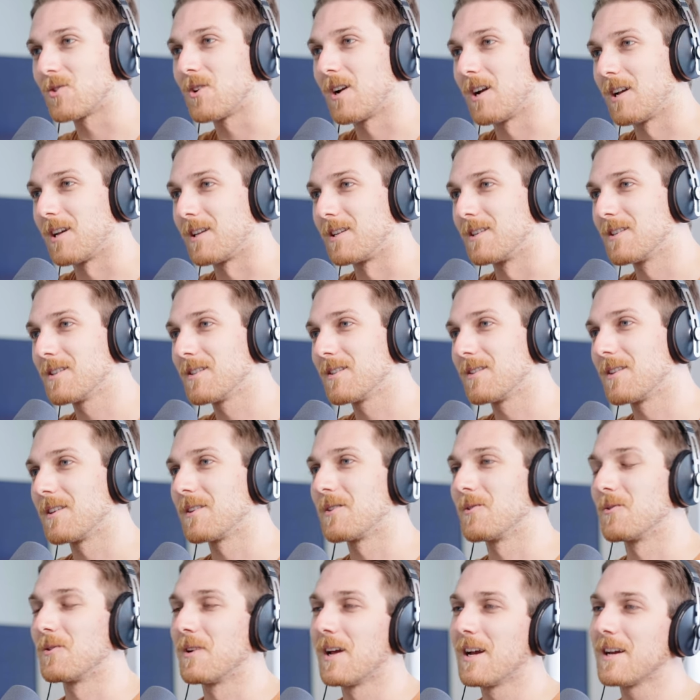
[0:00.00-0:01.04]
hunt that
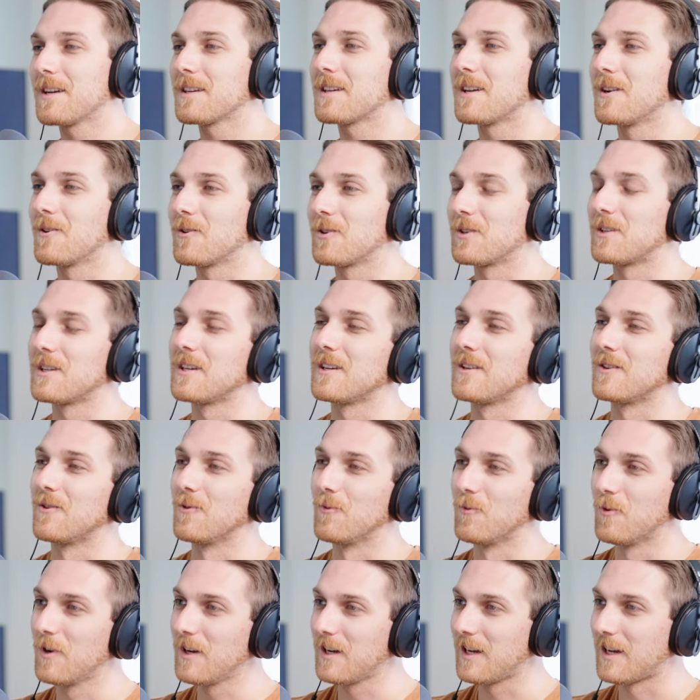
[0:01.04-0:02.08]
you're not guaranteed to
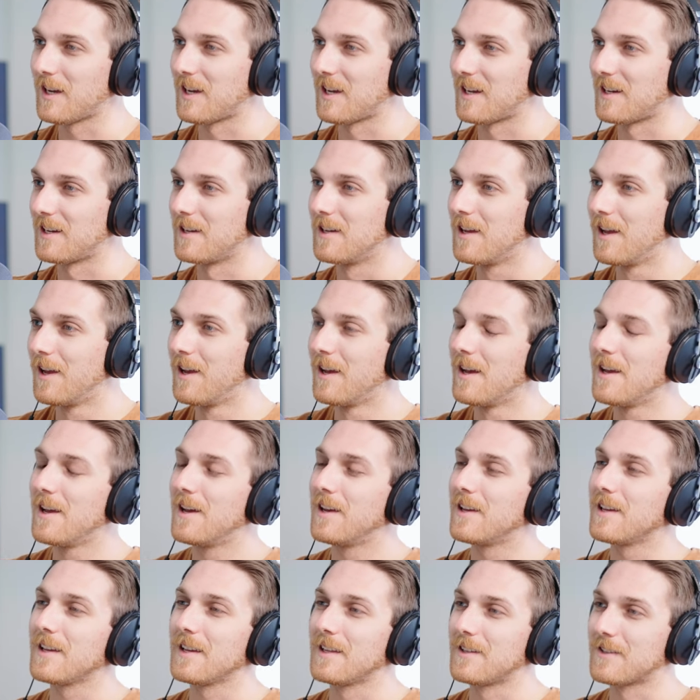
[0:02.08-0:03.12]
win
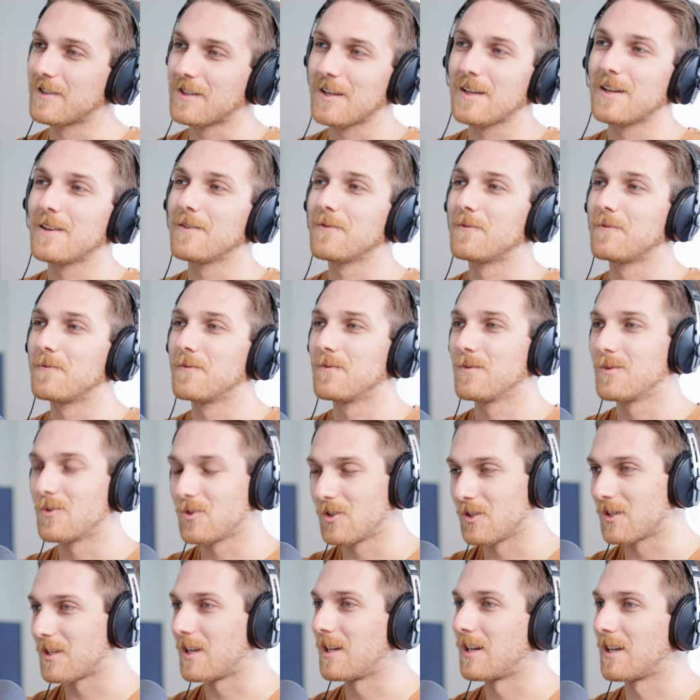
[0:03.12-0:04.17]
instead of
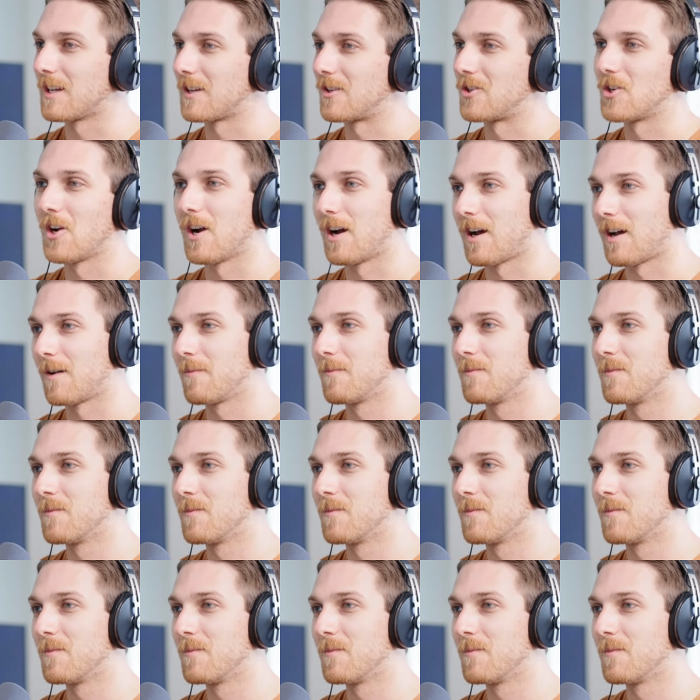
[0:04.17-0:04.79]
just getting a job?